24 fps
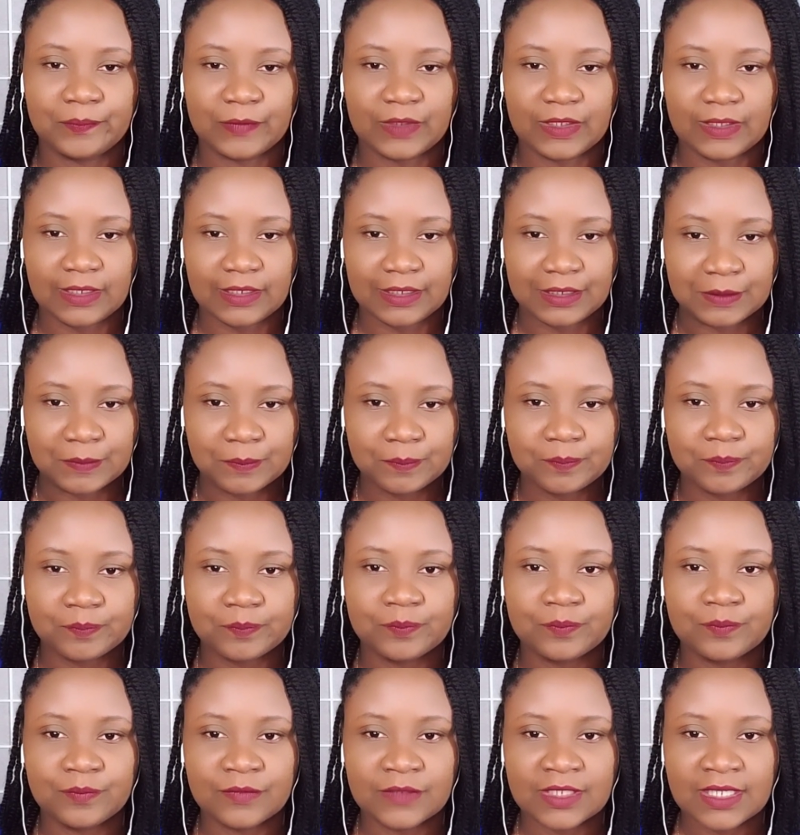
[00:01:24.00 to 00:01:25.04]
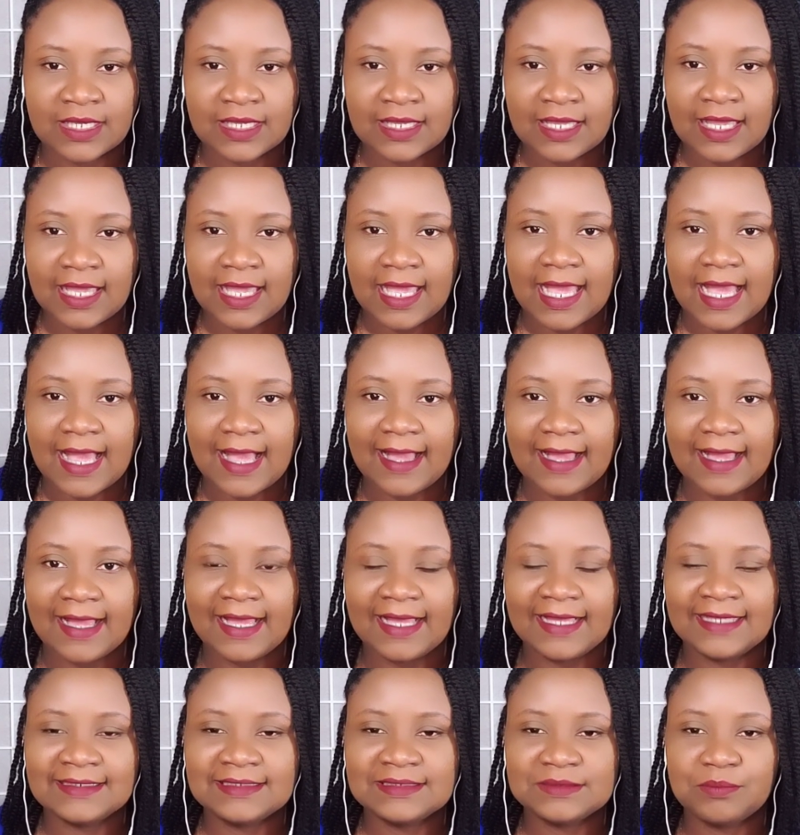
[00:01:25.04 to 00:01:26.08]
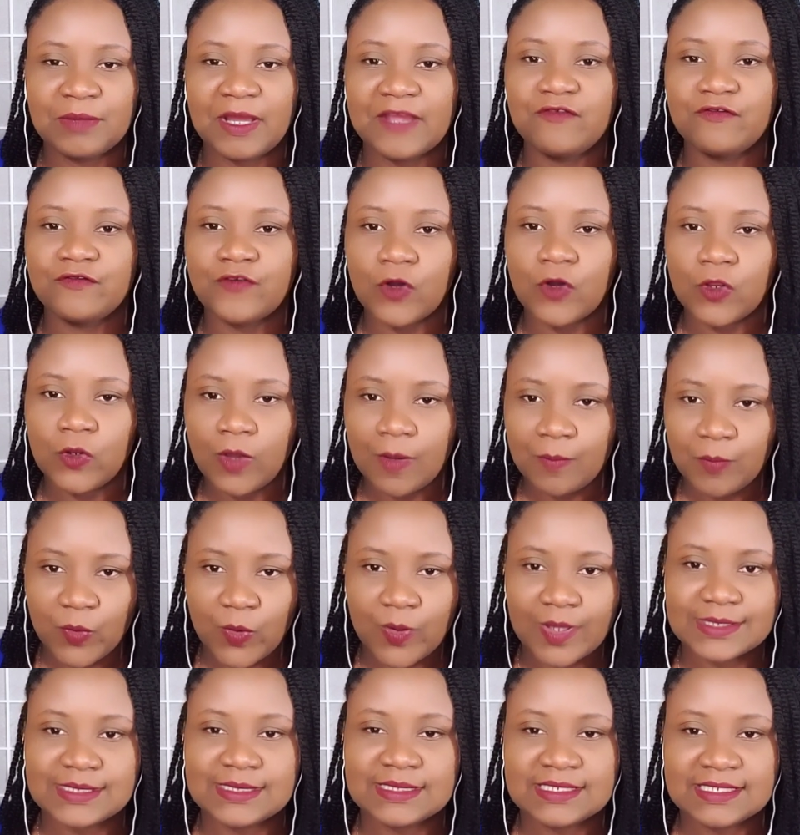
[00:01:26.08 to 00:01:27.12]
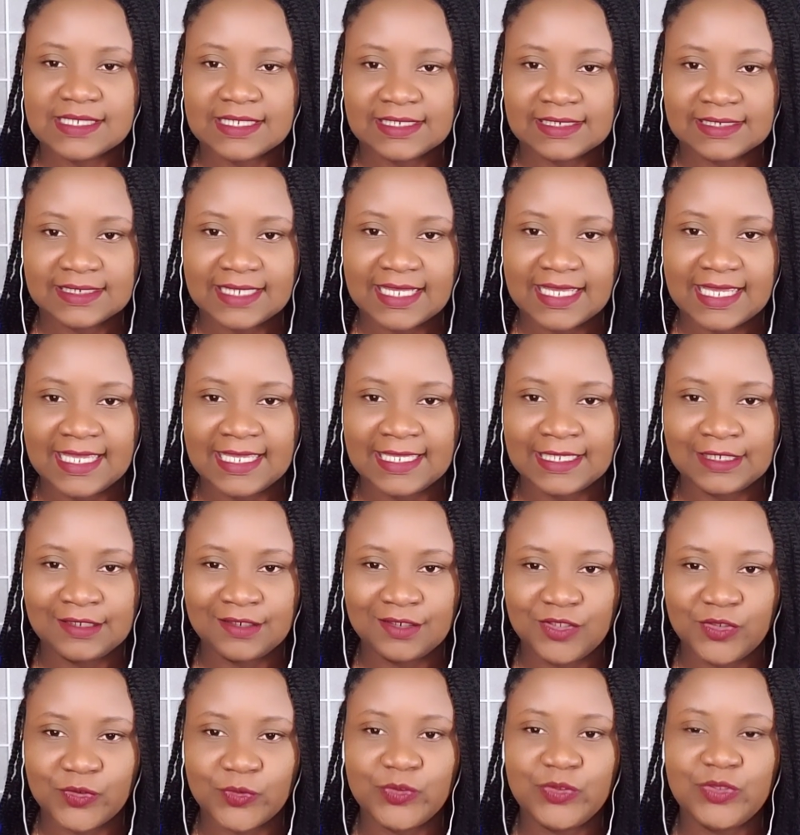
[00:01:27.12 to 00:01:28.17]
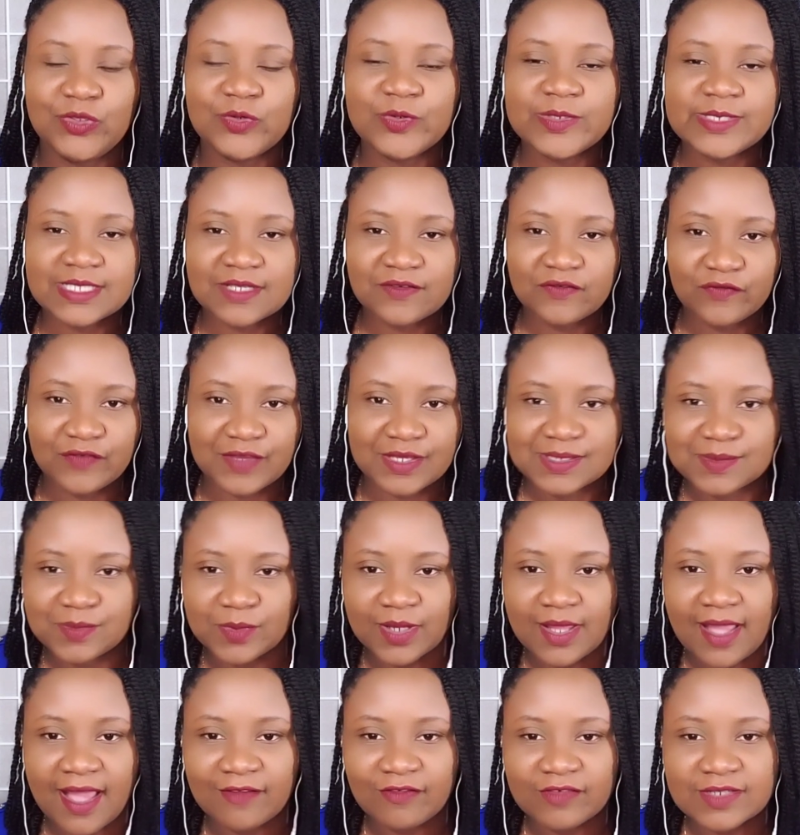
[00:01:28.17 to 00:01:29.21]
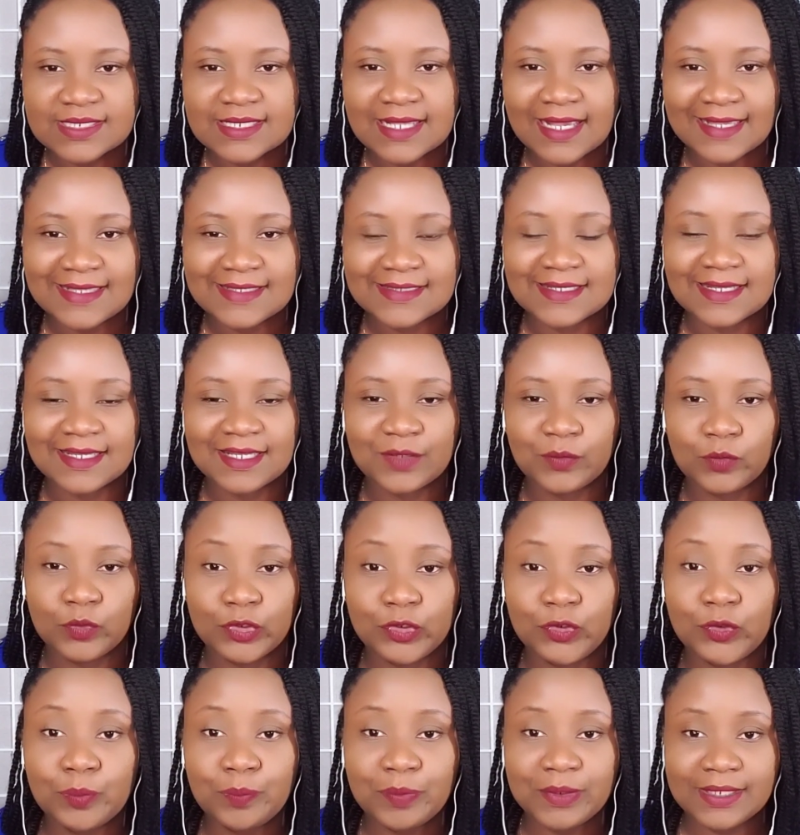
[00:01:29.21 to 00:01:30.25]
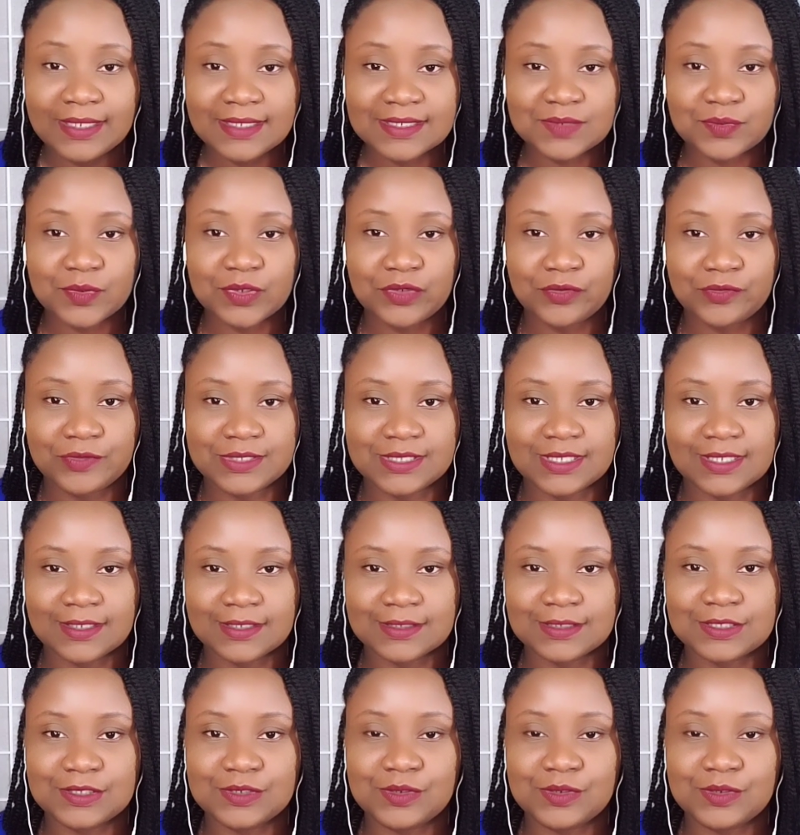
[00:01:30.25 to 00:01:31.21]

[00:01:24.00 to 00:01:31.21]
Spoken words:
good. And my follow-up question, in you using Facebook advertising, were you pleased with the results?